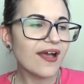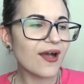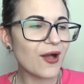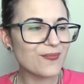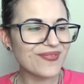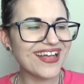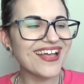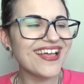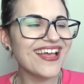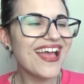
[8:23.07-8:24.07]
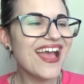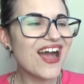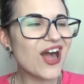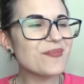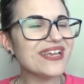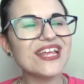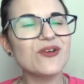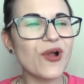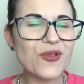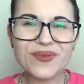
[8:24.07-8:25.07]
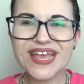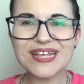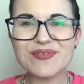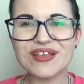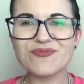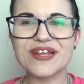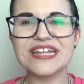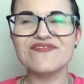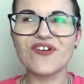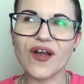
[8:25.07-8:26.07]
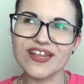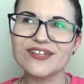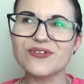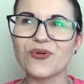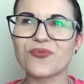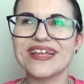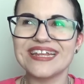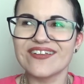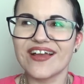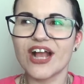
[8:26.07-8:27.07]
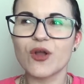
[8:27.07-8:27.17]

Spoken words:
I mean, it won't be anything really violent or really like,